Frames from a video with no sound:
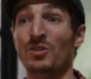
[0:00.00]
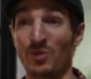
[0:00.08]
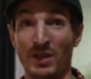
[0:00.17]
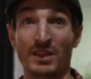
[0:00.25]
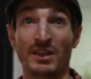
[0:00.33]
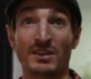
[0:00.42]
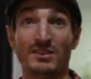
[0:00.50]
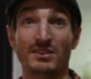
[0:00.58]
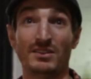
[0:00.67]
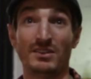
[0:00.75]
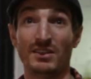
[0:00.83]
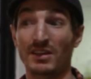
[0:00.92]
doing
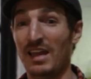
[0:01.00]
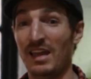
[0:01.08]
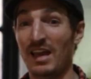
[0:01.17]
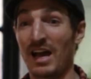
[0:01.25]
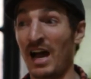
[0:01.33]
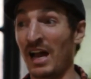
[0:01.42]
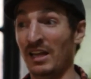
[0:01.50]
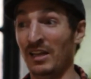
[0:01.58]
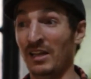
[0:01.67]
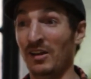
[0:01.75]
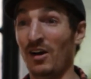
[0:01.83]
this. I